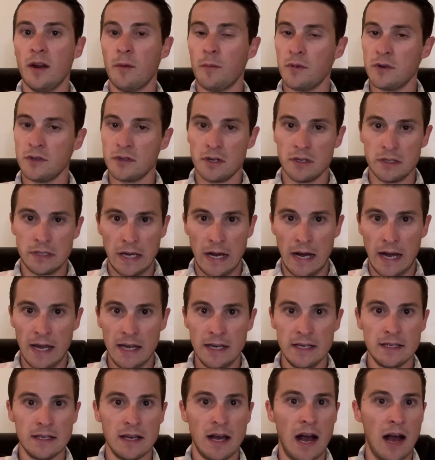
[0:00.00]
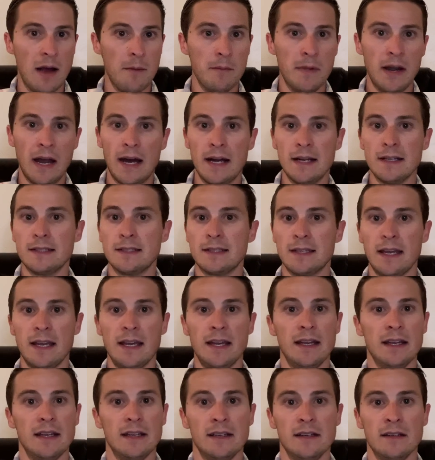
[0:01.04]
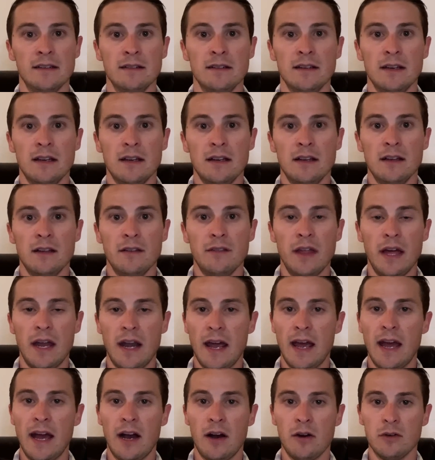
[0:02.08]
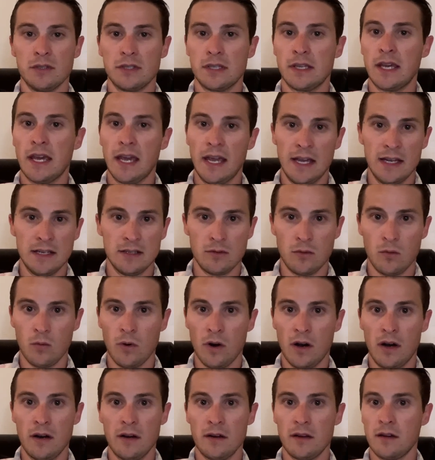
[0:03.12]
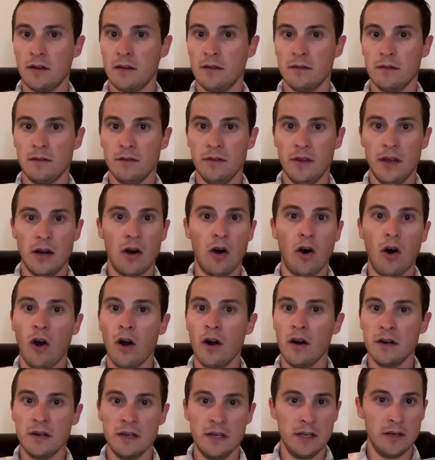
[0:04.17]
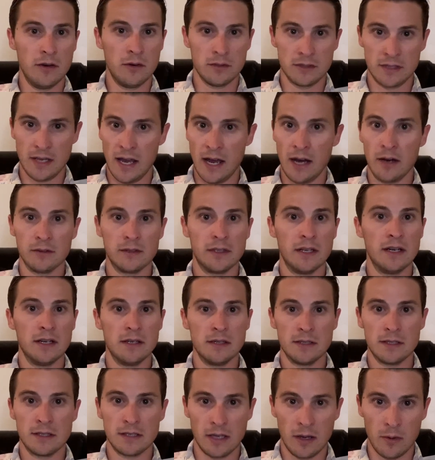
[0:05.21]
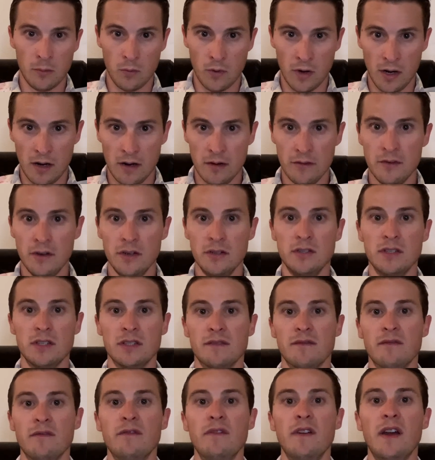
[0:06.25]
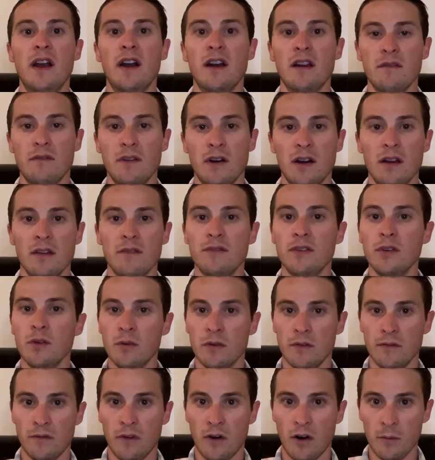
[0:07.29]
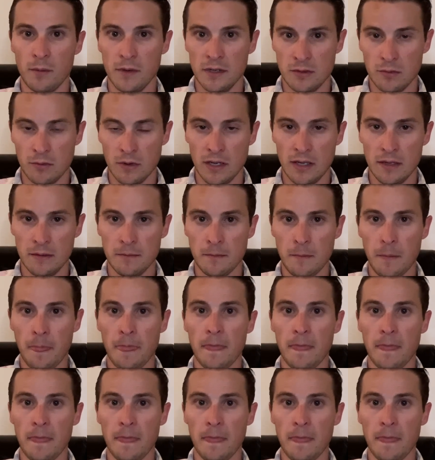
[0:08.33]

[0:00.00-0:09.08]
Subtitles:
numbers are tight, I'm not saying that a house can't work. There are deals out there somewhere. They're just very, very few and far between.